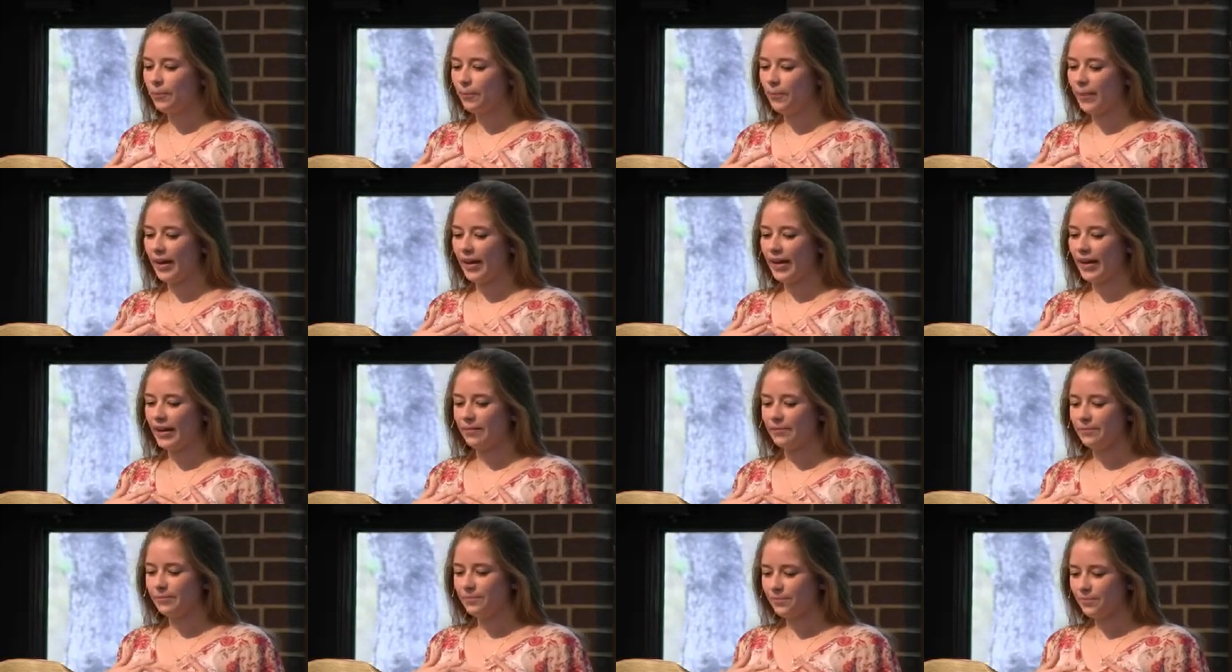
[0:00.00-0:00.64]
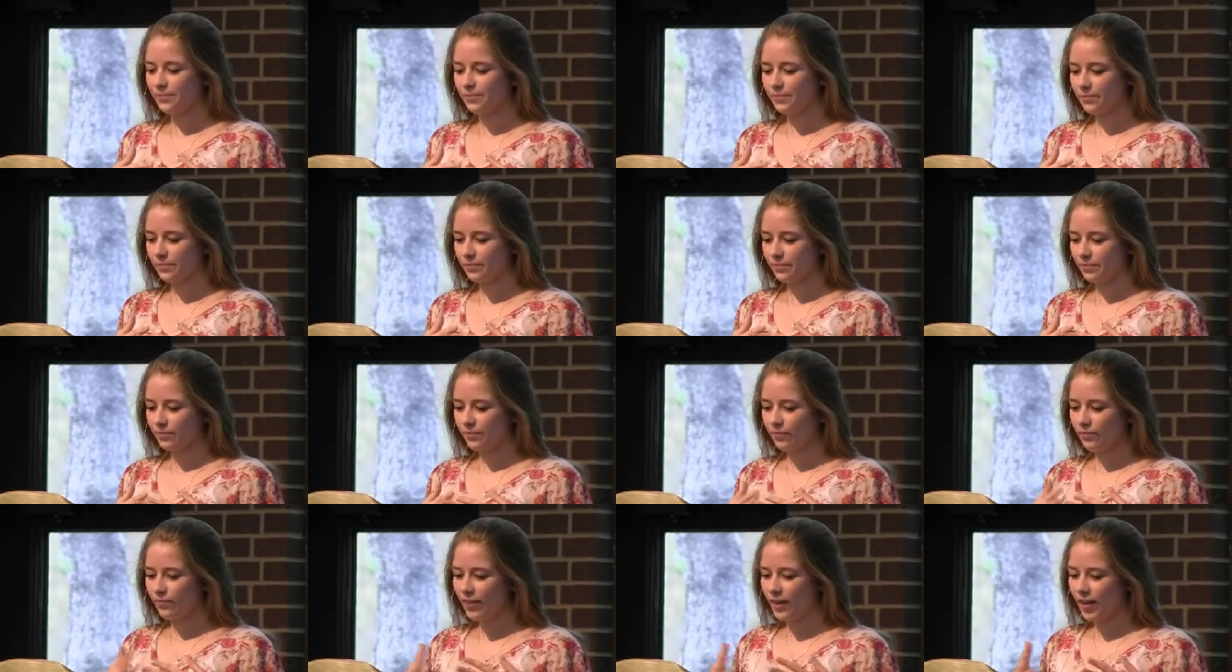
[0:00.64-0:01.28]
But
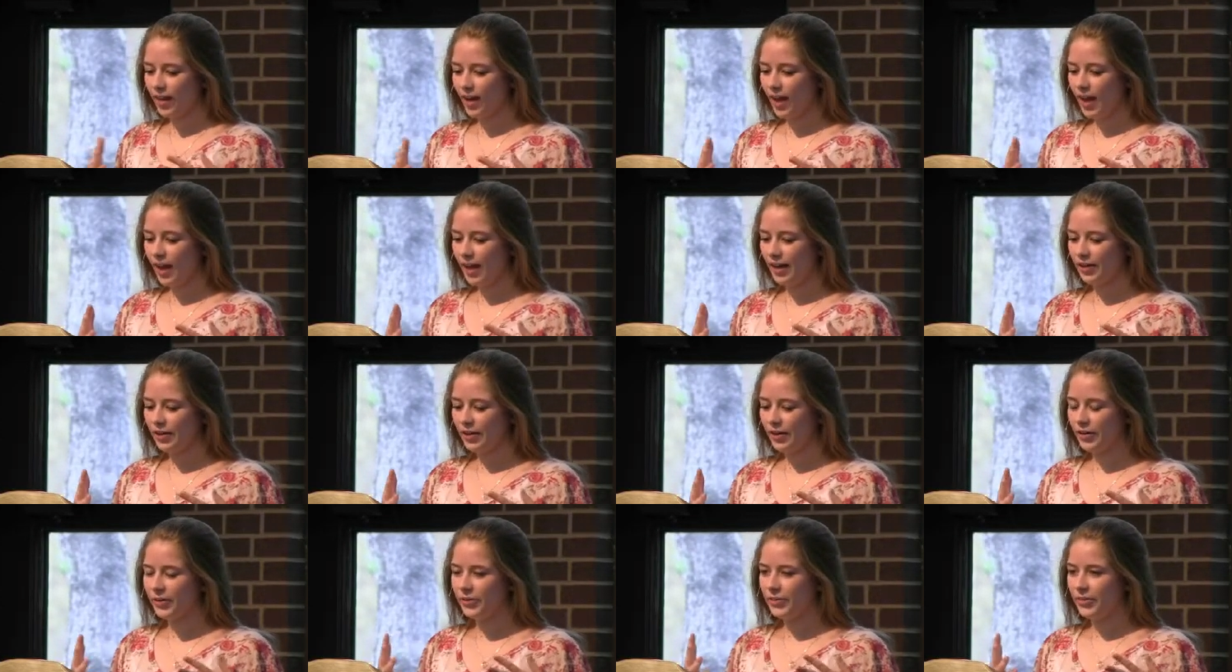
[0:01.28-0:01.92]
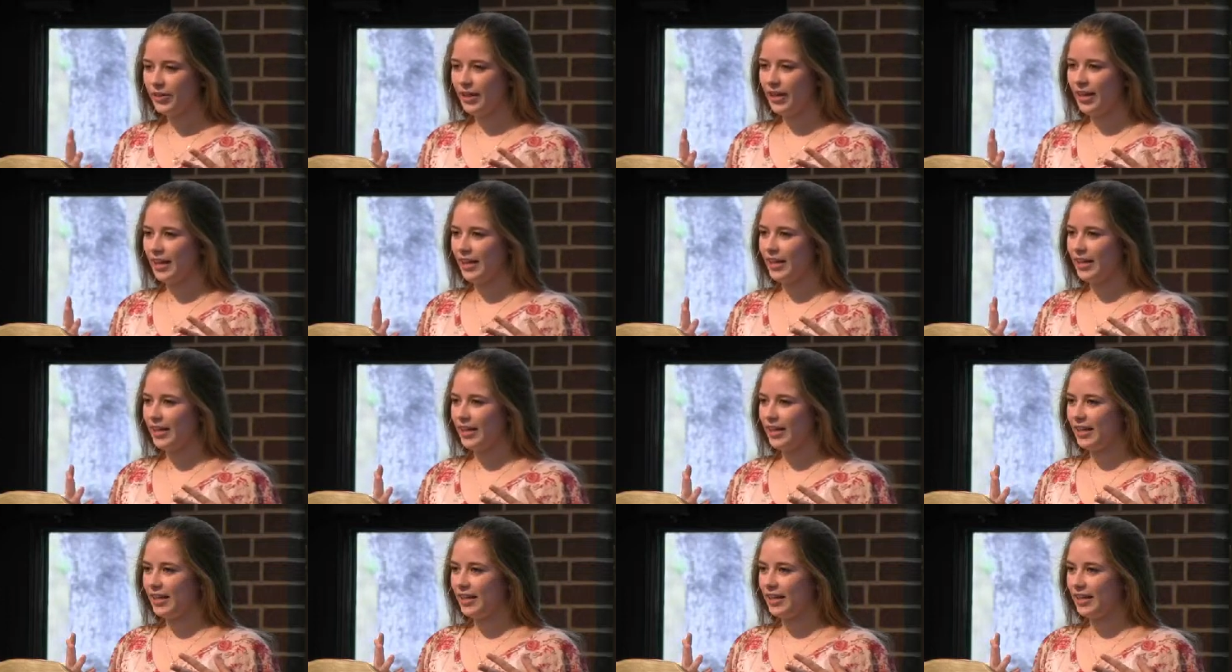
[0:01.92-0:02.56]
I know
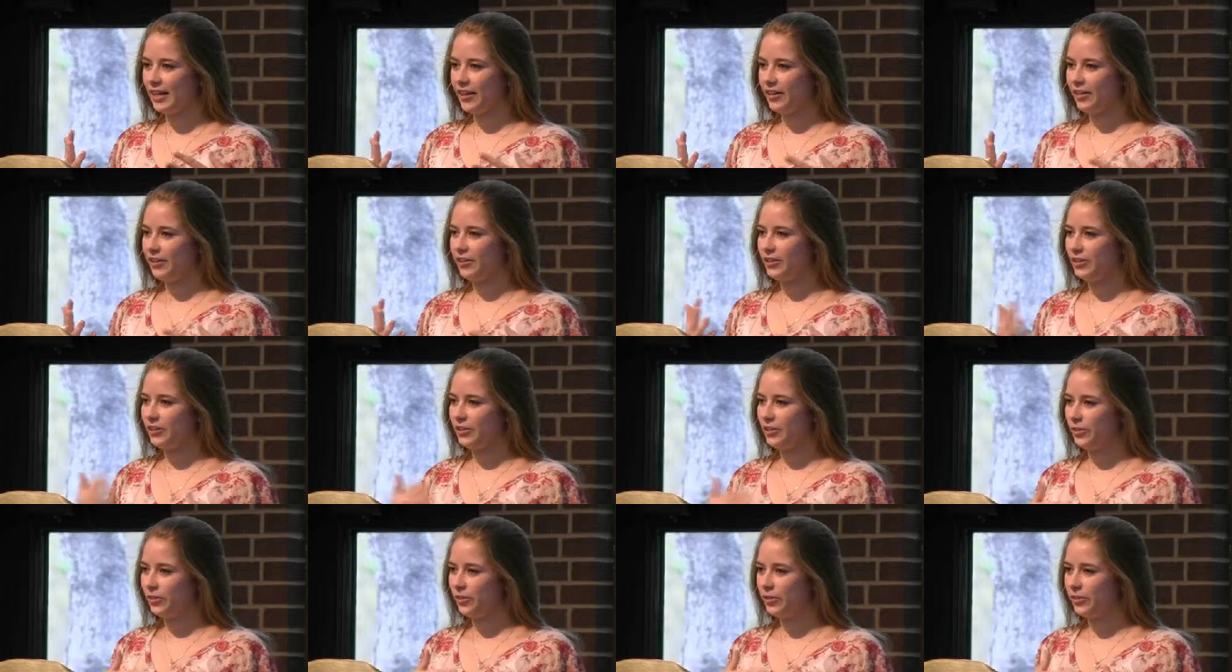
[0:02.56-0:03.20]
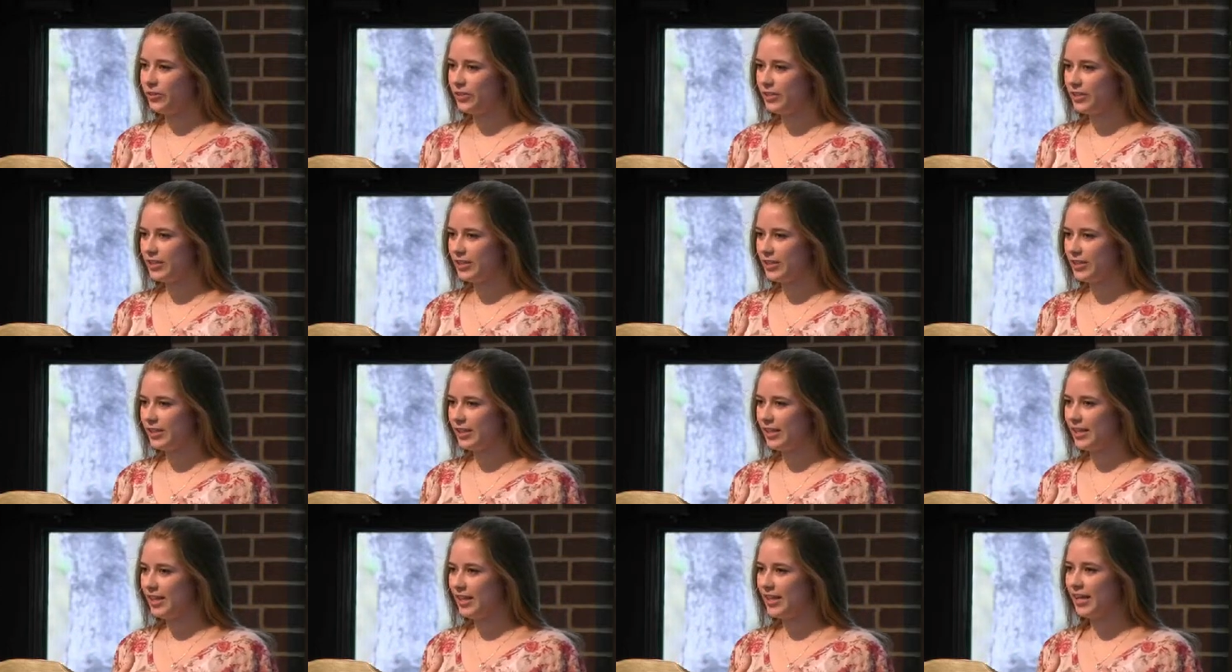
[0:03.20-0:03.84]
that there are adults